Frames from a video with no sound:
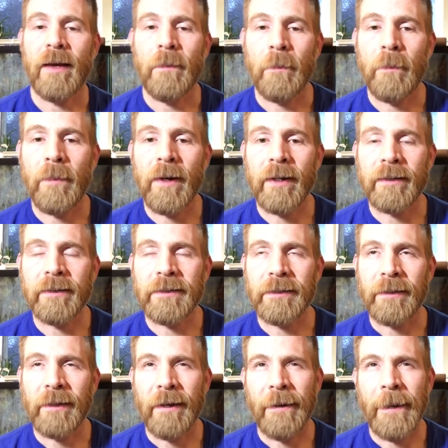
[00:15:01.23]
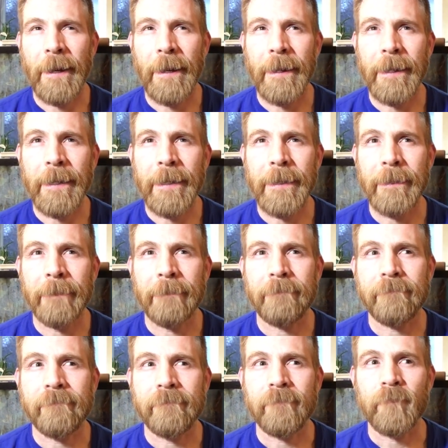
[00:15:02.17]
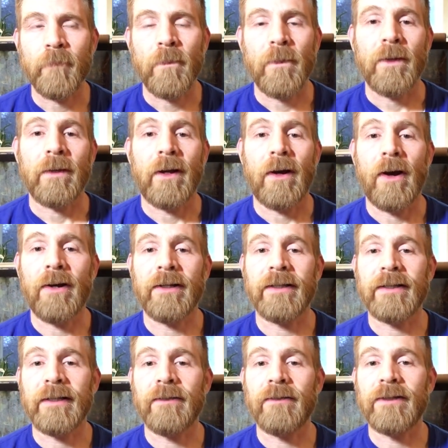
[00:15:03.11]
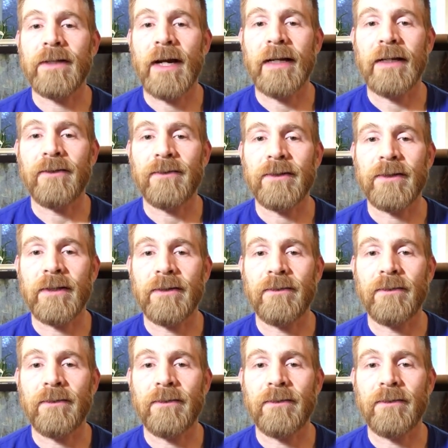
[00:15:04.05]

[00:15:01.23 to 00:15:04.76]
but I honestly was not interested in